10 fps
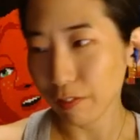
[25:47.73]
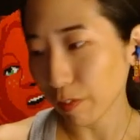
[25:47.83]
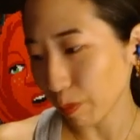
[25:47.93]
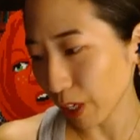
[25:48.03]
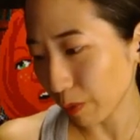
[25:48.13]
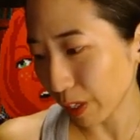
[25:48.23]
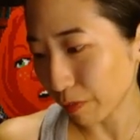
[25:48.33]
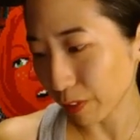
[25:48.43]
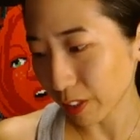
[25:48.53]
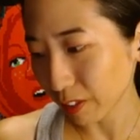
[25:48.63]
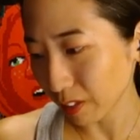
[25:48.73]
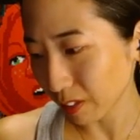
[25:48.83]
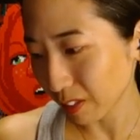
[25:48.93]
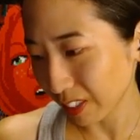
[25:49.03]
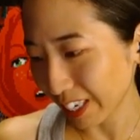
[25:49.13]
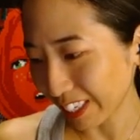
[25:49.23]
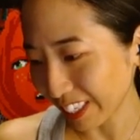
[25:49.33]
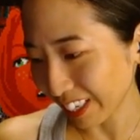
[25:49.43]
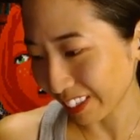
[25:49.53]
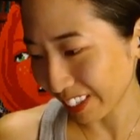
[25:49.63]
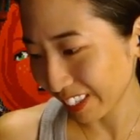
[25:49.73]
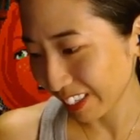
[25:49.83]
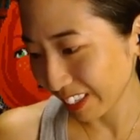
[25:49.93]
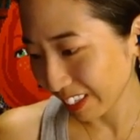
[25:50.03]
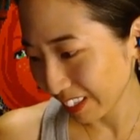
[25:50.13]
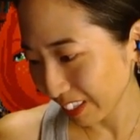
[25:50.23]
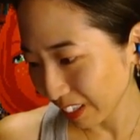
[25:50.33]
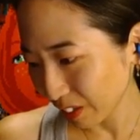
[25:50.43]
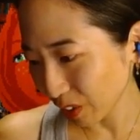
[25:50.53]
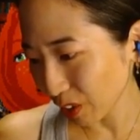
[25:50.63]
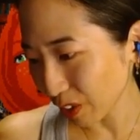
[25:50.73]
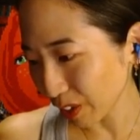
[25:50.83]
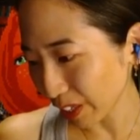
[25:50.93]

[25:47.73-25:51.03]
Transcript: for bright red, for instance. Yeah, exactly. Good old